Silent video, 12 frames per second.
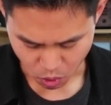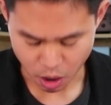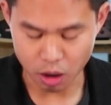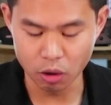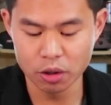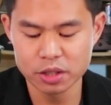
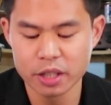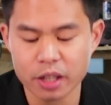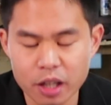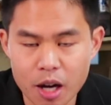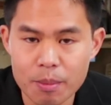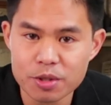Well, it looks like
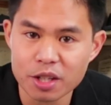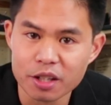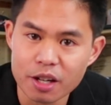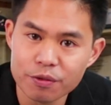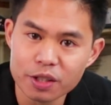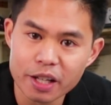it comes in a
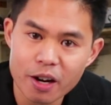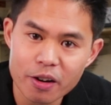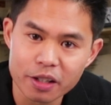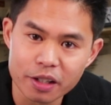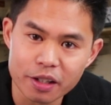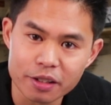nifty
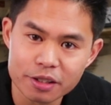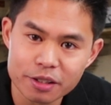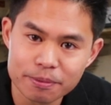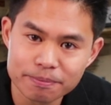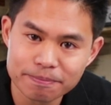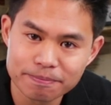carrying case.